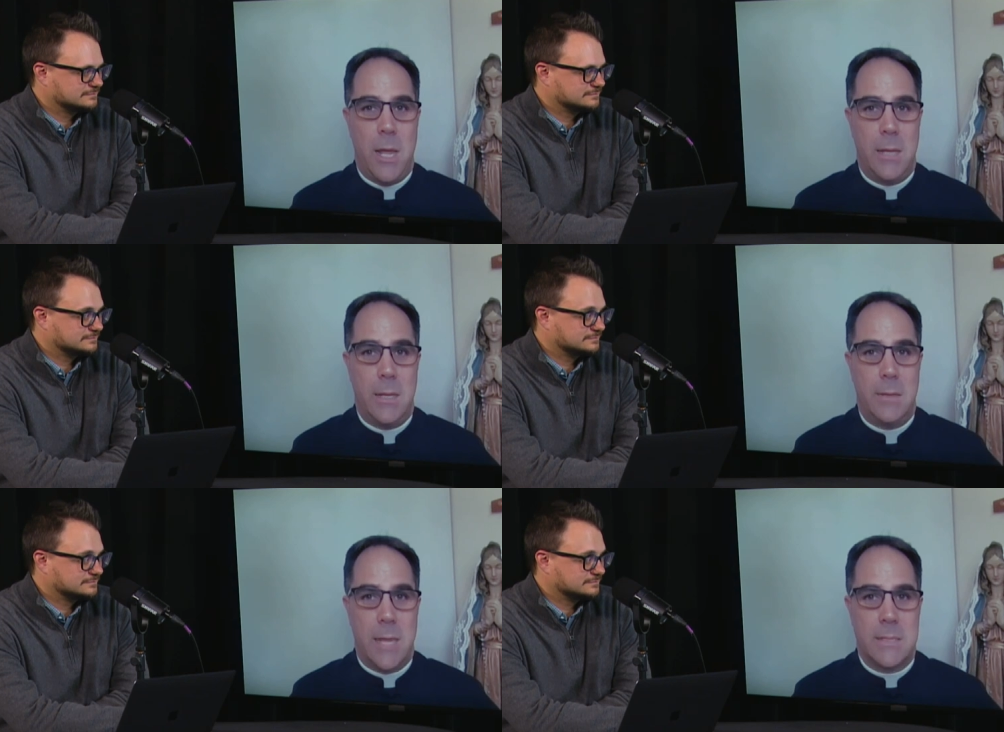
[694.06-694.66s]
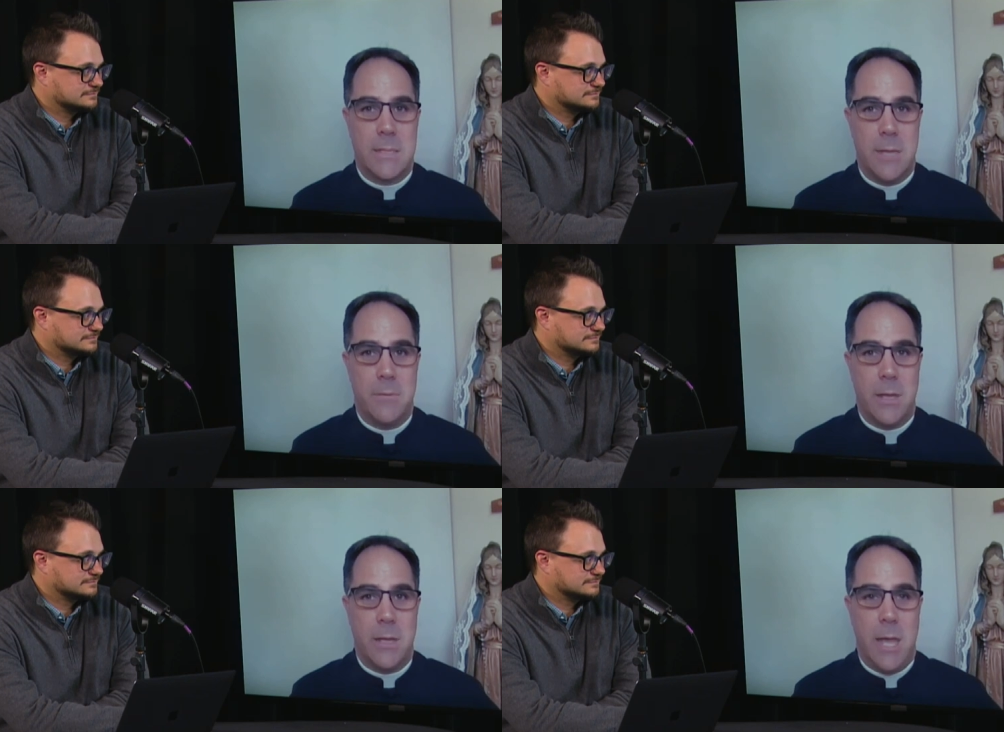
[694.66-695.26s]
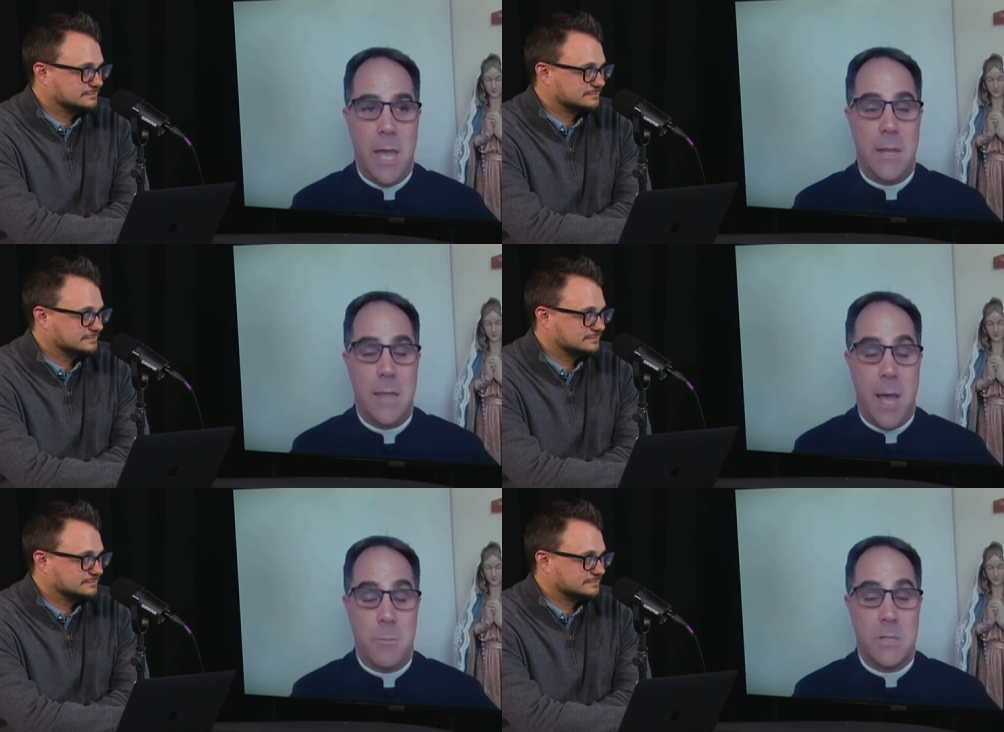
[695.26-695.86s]
Speaker 1: Thanksgiving. And that
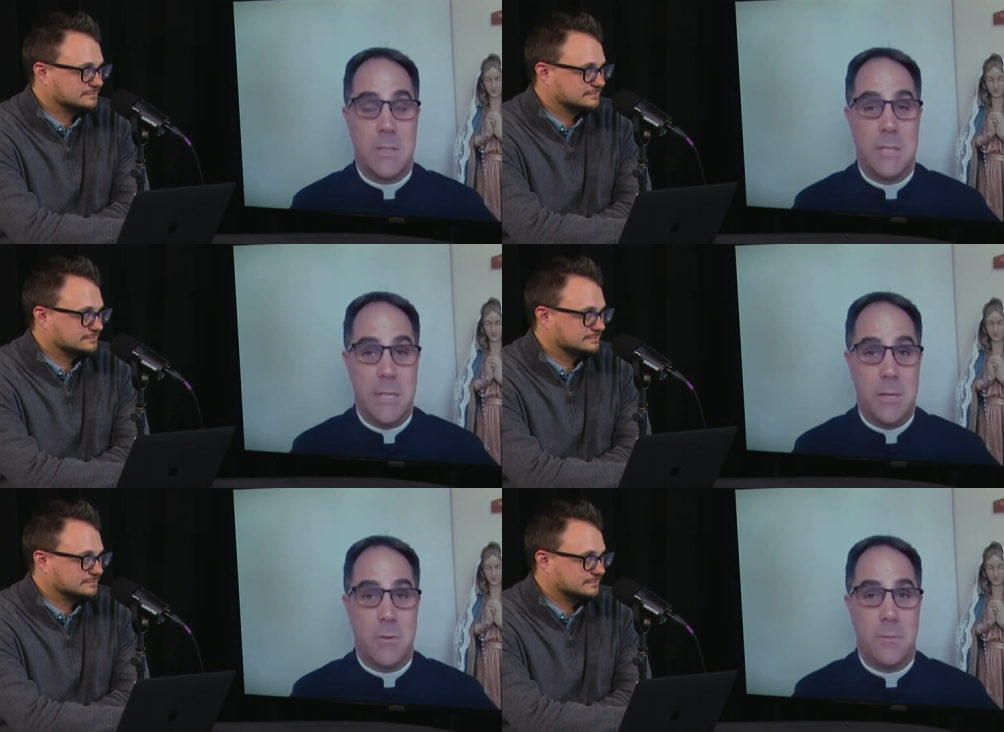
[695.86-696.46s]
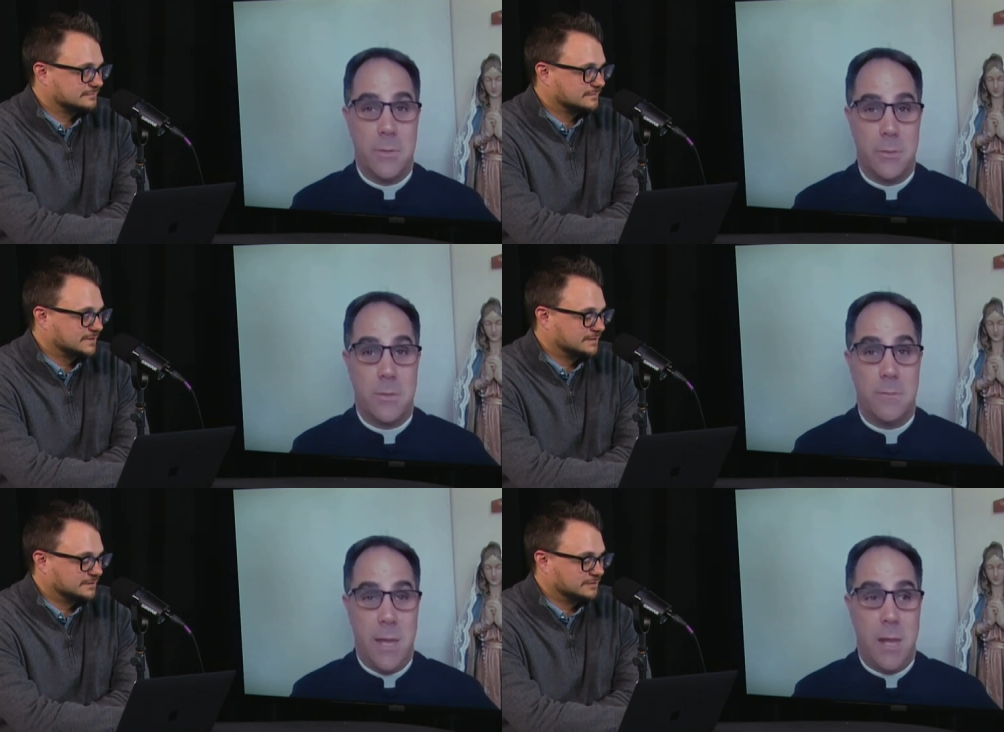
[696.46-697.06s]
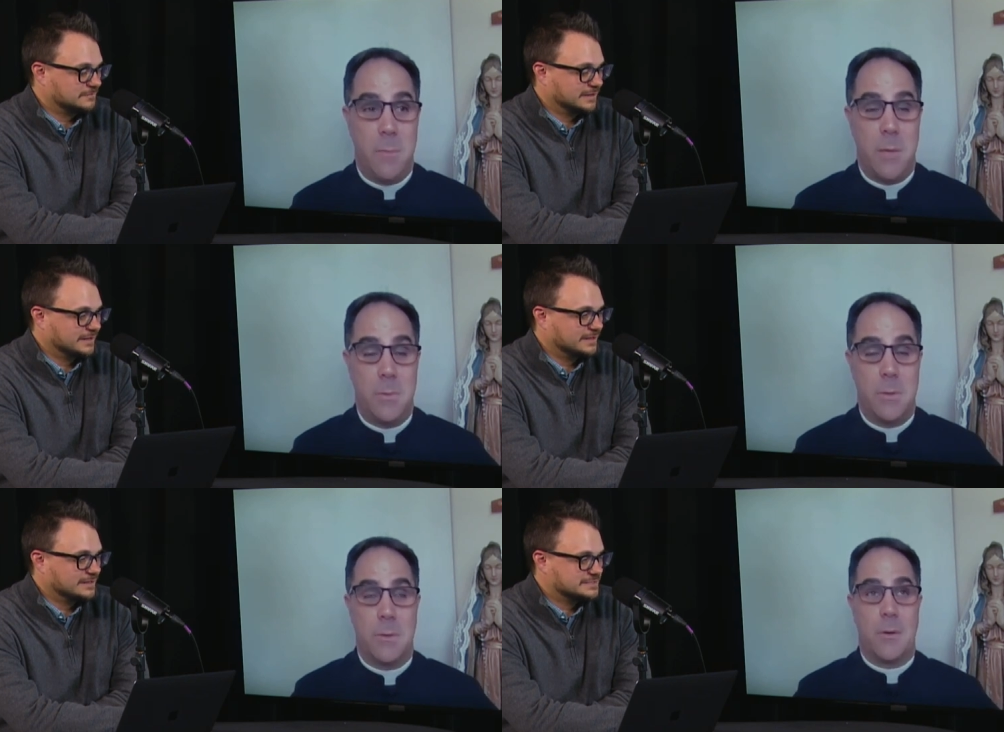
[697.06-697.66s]
was a tear filled event. I mean, oh my we were,
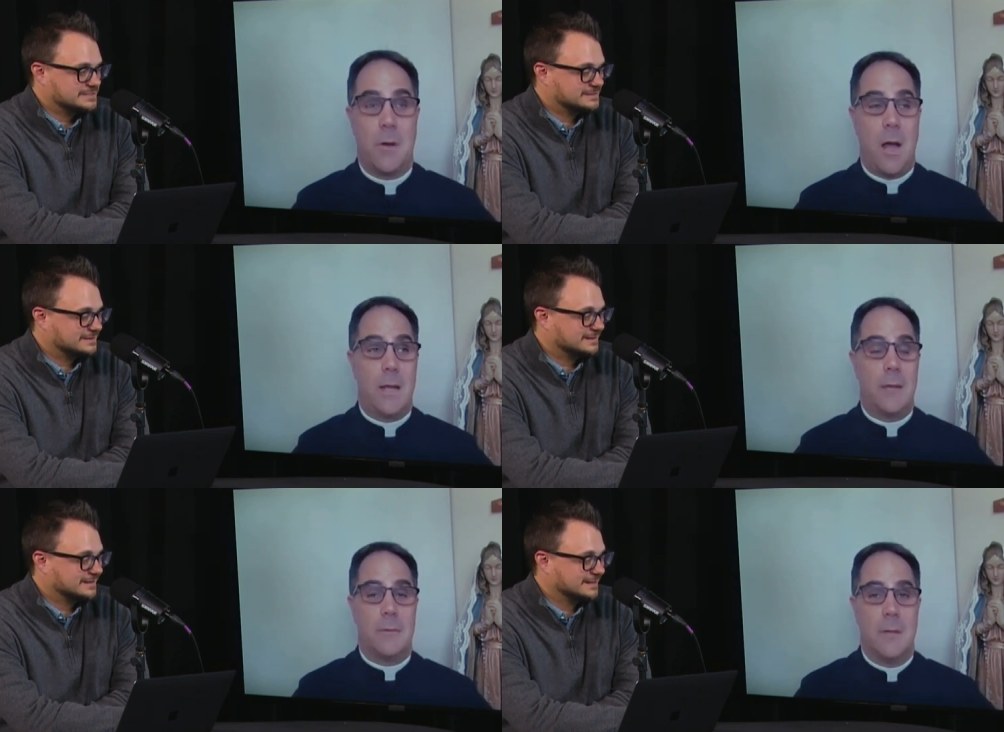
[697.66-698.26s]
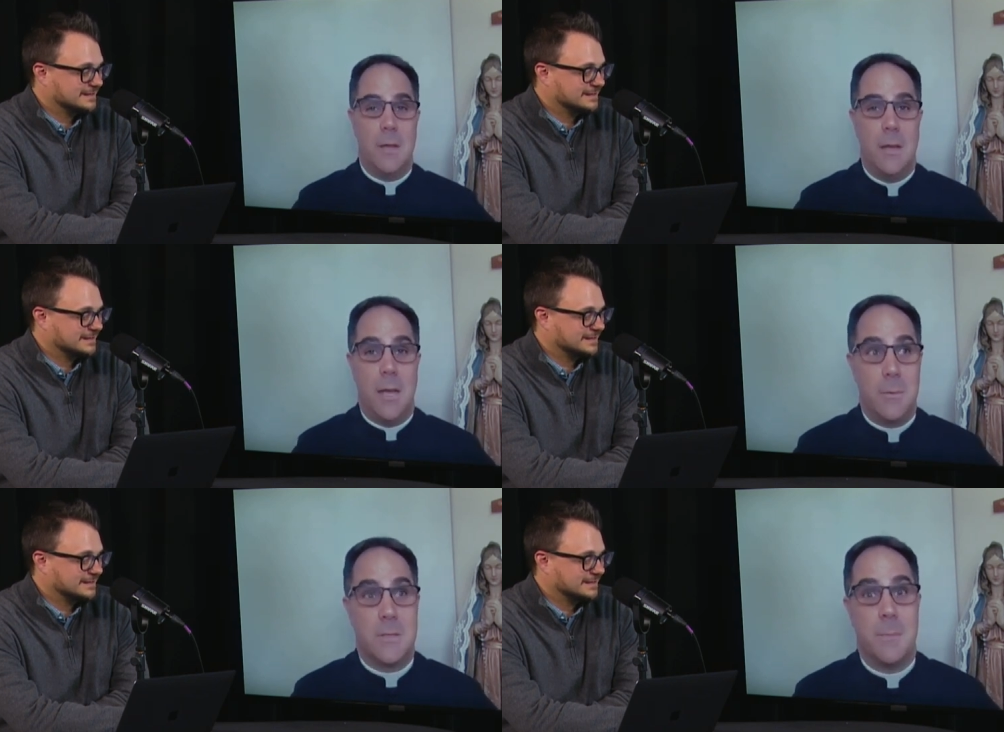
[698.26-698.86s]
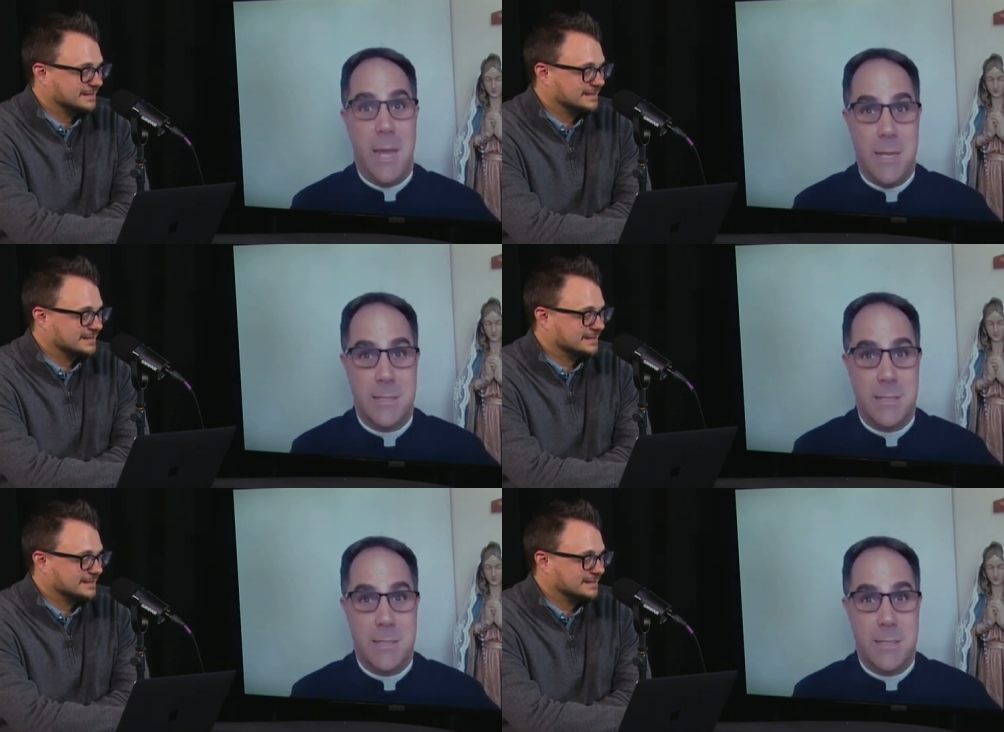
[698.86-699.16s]
gosh. It was amazing.